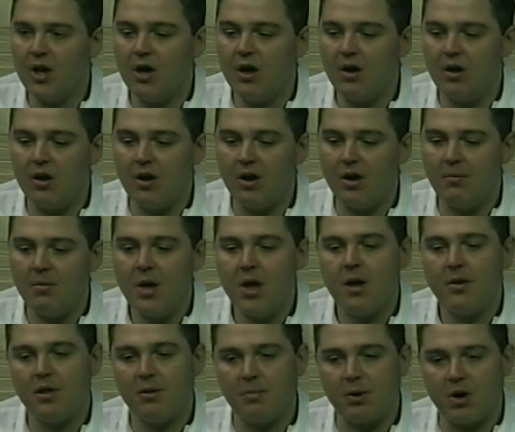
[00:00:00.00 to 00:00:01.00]

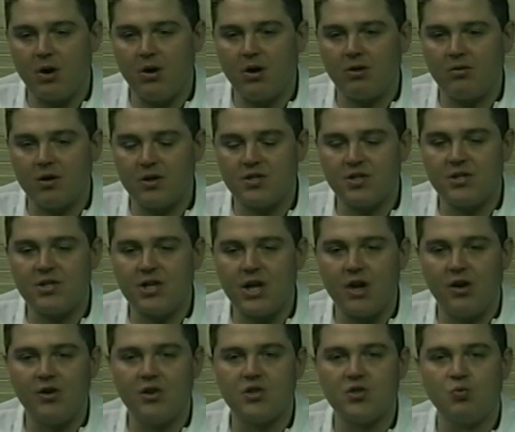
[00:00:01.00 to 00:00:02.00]
The pecan crusted
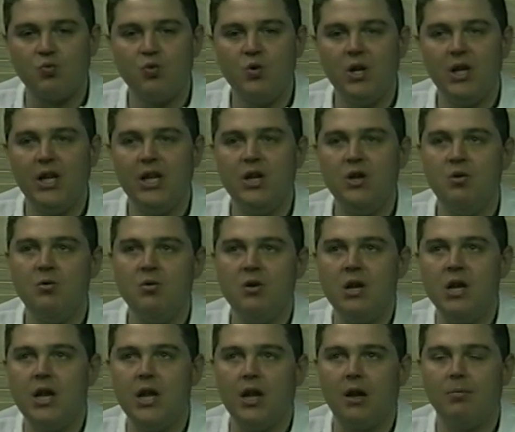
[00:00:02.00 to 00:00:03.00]
salad is really
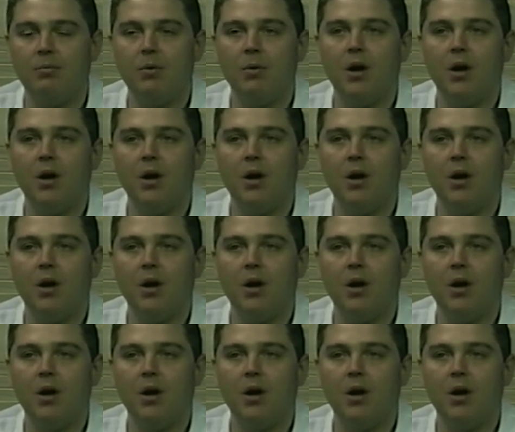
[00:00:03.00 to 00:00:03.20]
unique.